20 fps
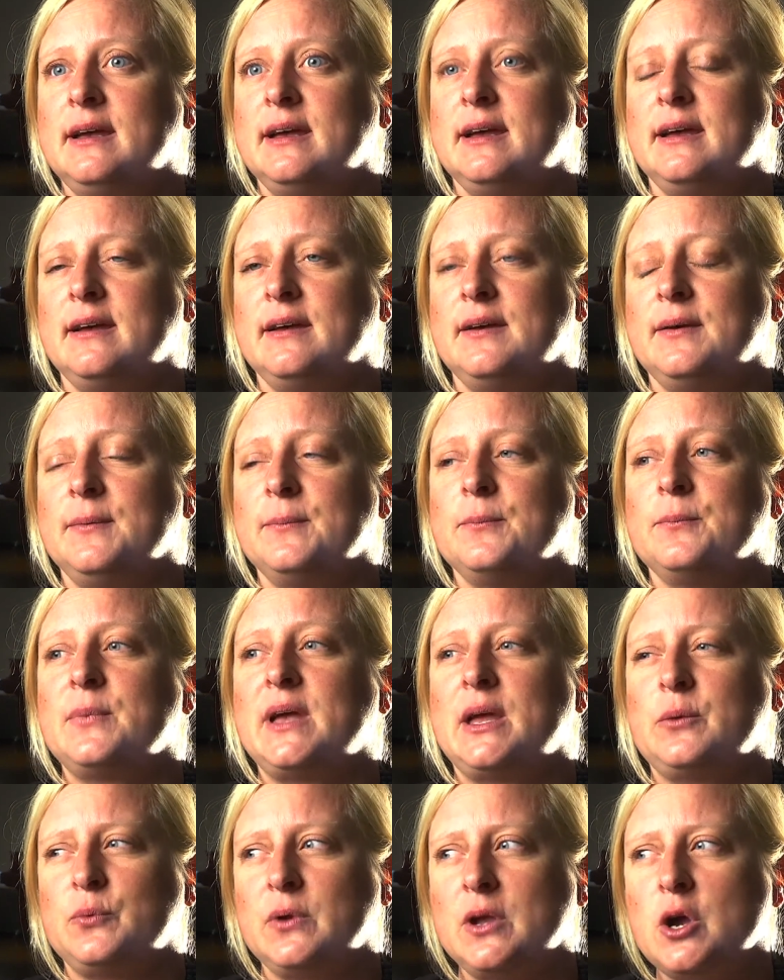
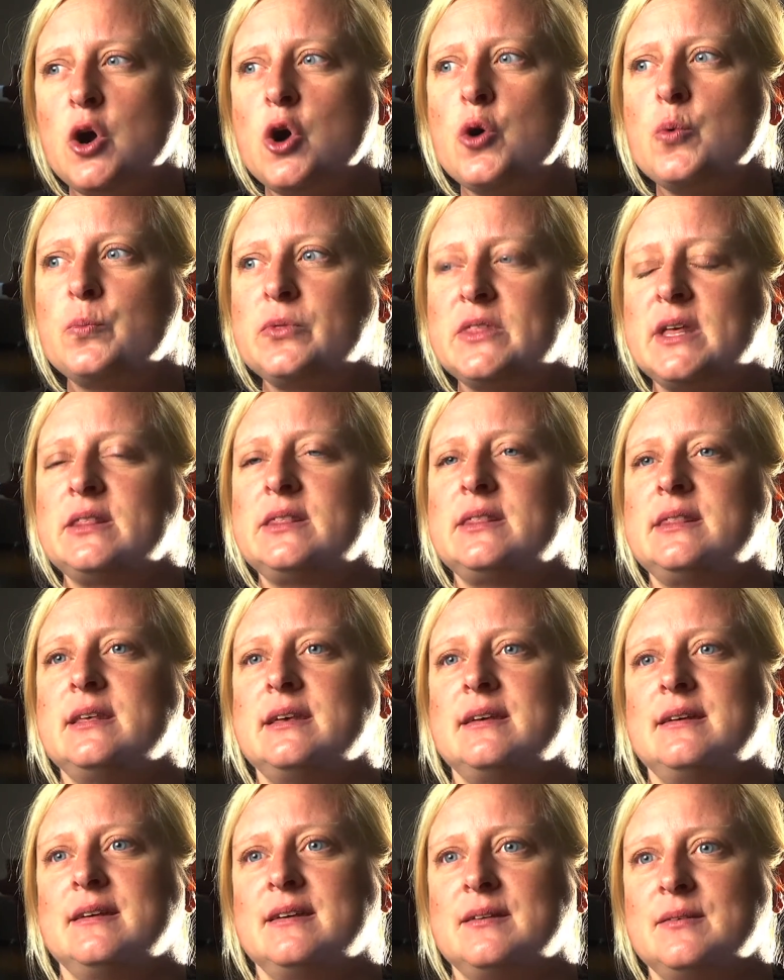And we hope that
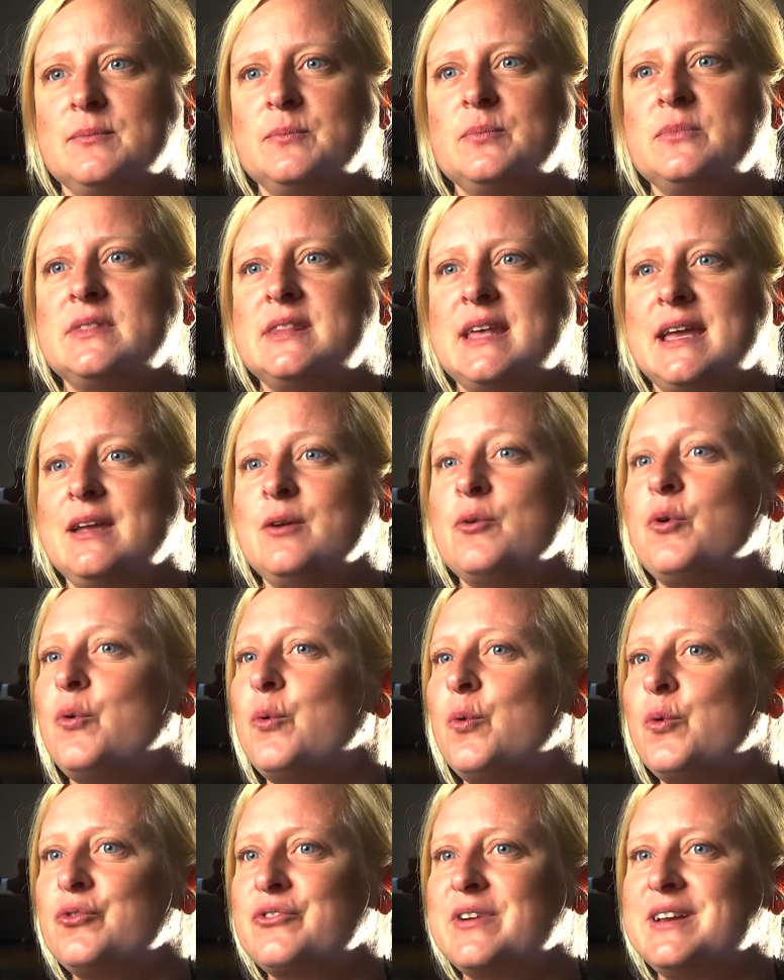they
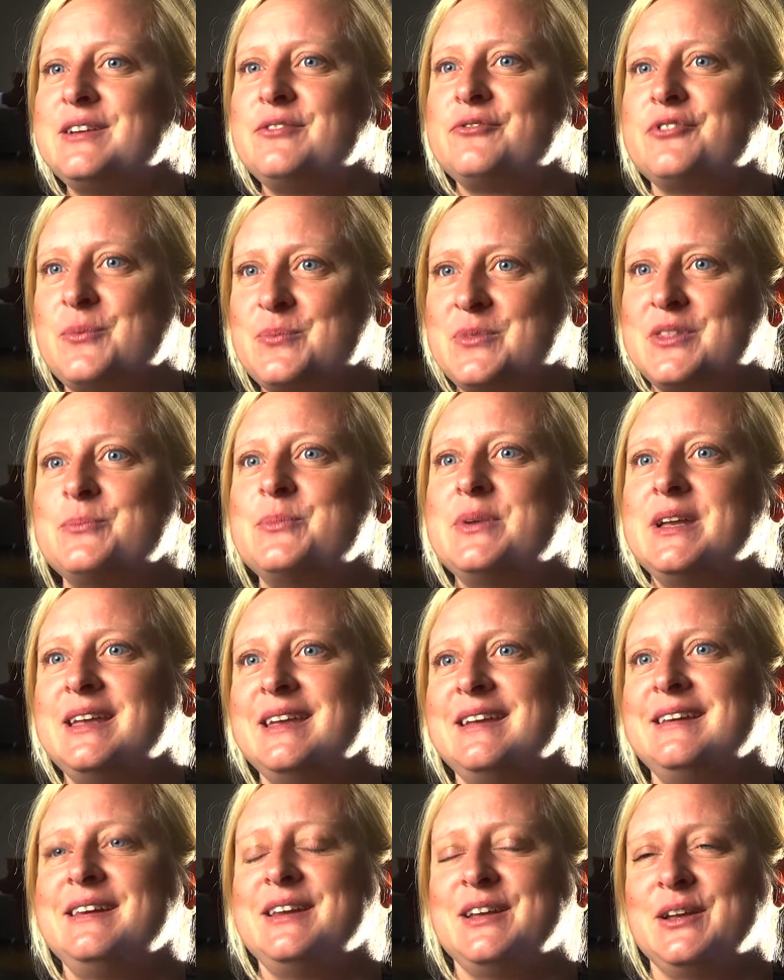already from the
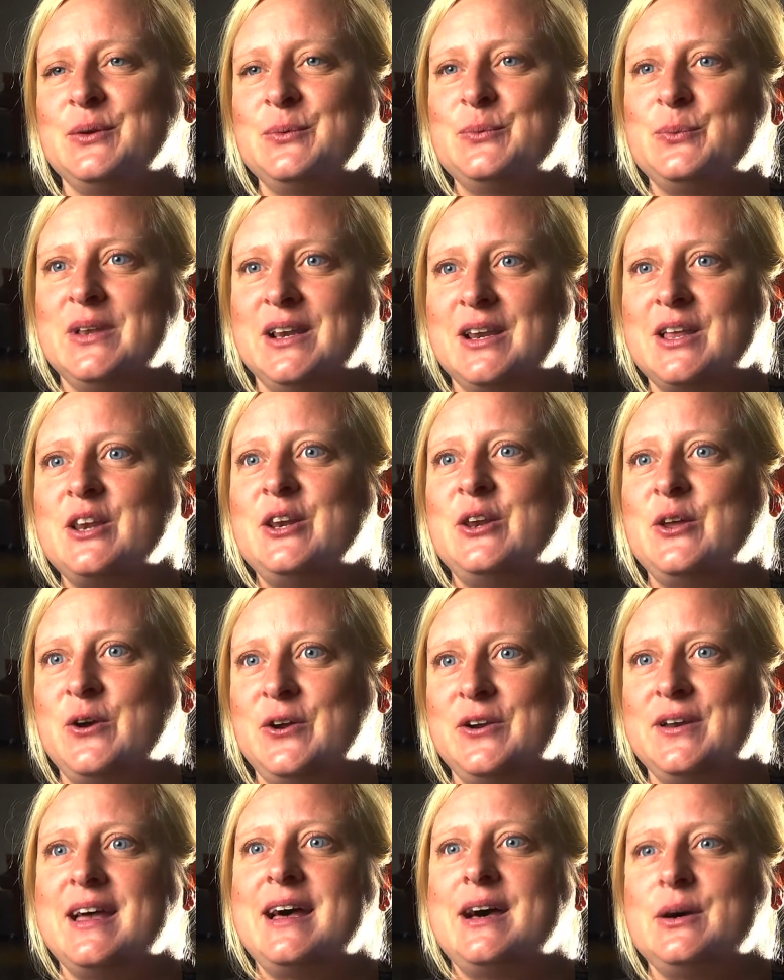beginning will
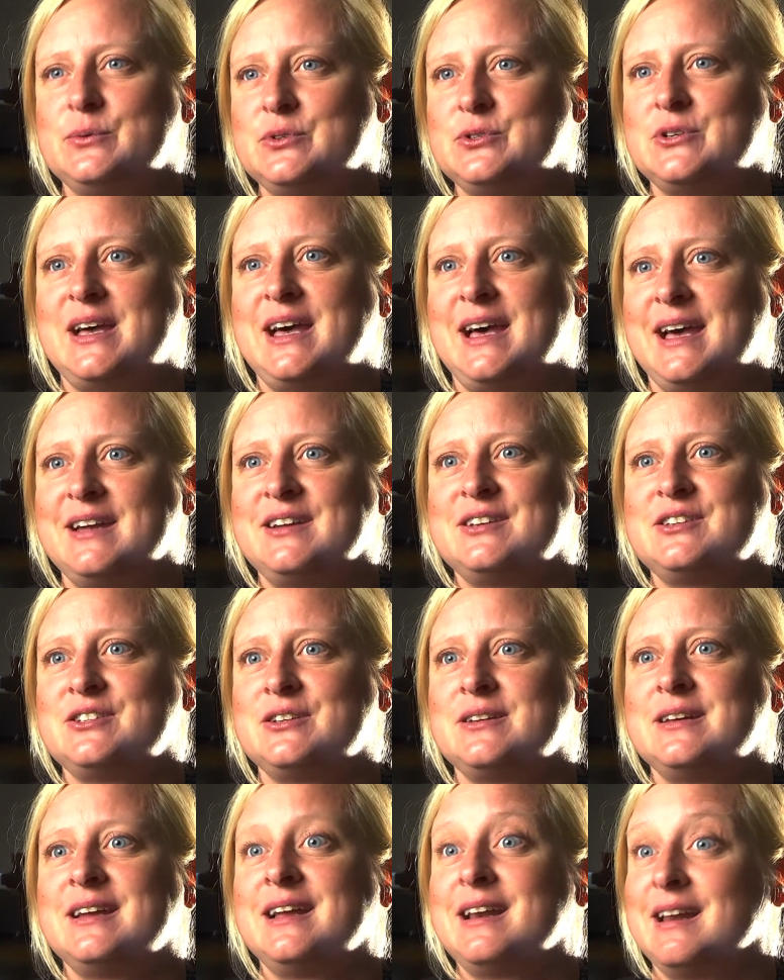learn how to
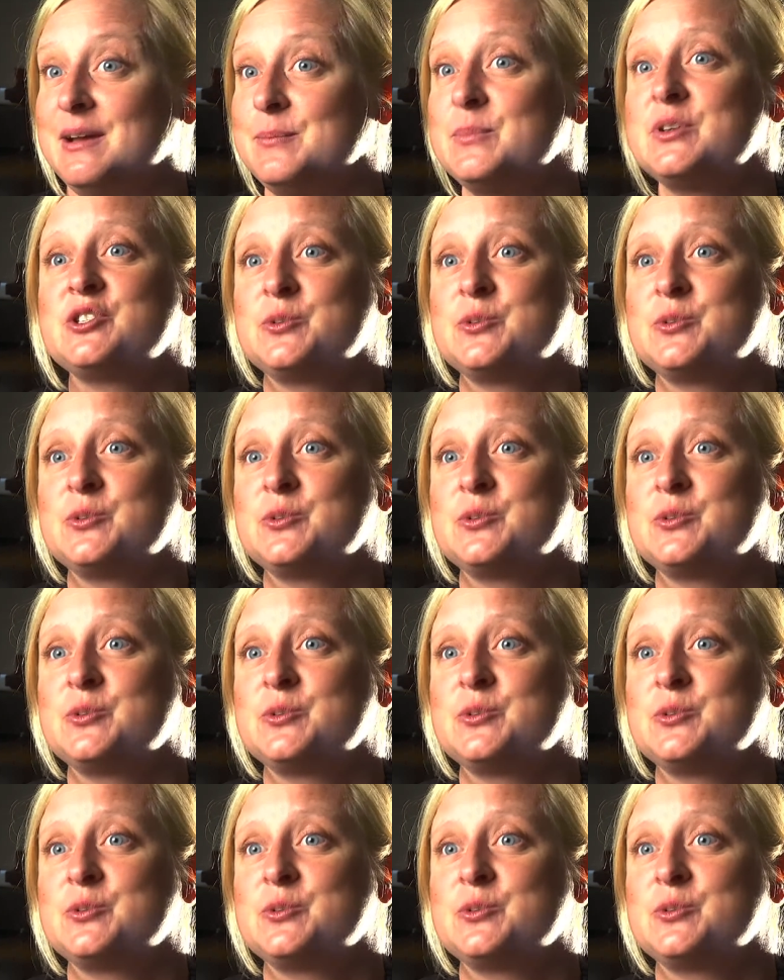act climate